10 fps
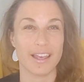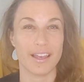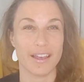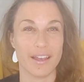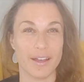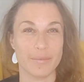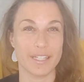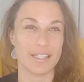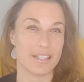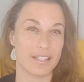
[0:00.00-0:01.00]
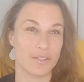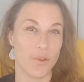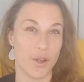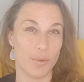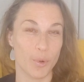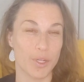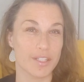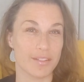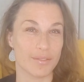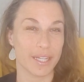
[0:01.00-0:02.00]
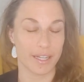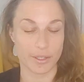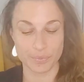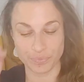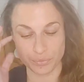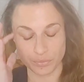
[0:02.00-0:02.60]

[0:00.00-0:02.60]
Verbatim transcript: Um, and this is very important right now.